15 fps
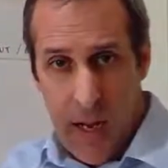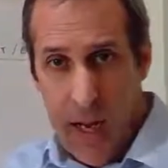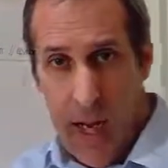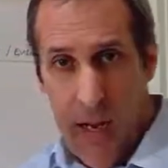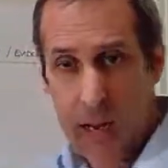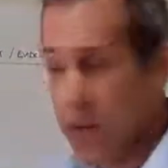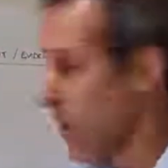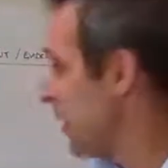
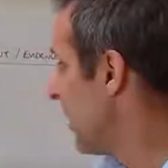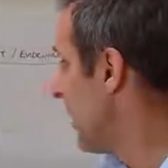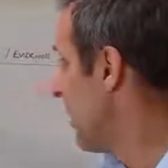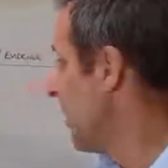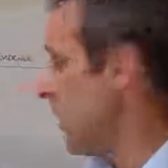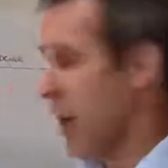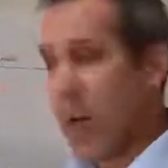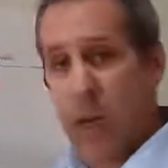And
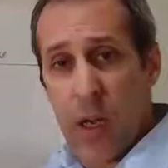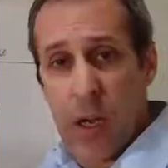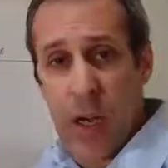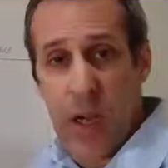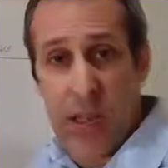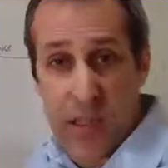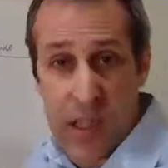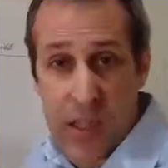the
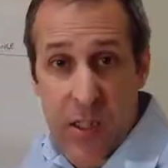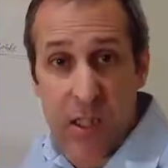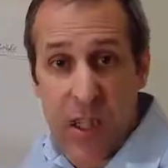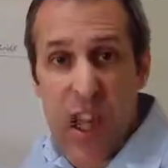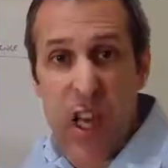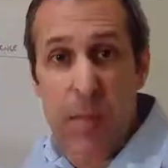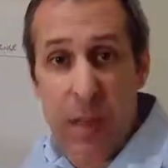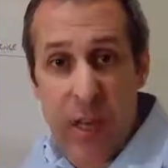assessor is
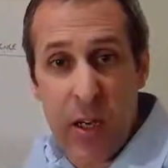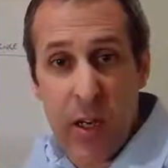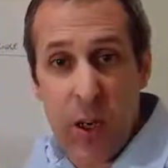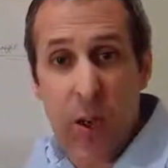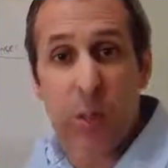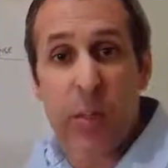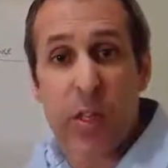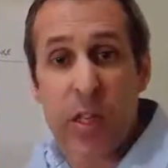going to be in a
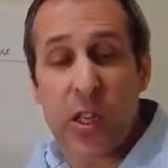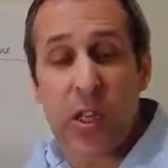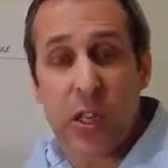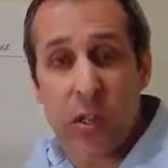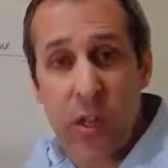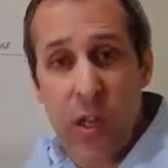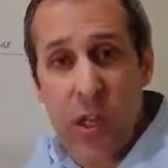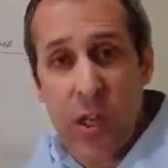good position